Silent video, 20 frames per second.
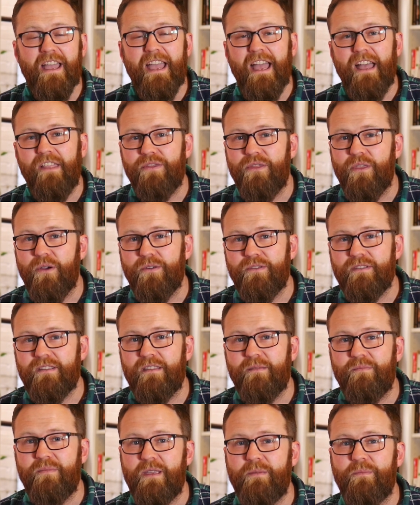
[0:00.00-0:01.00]
and those are
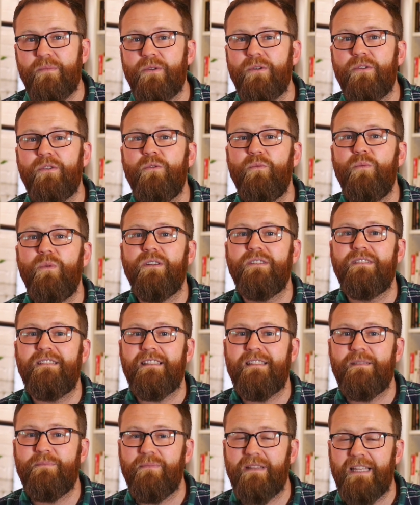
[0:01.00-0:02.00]
the people who will
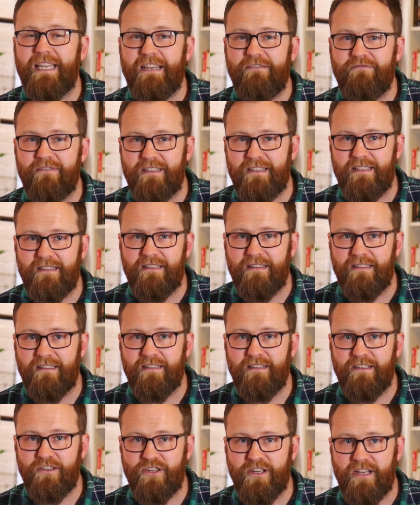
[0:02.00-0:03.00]
display resistance
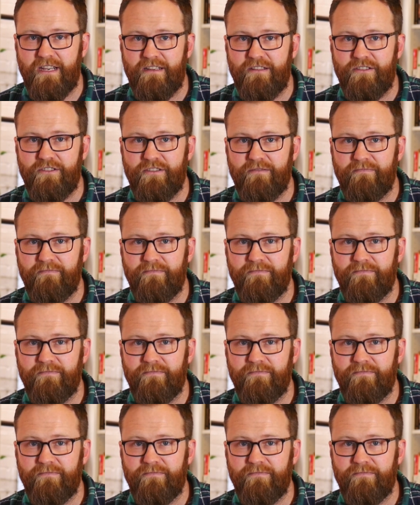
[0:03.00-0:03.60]
to change.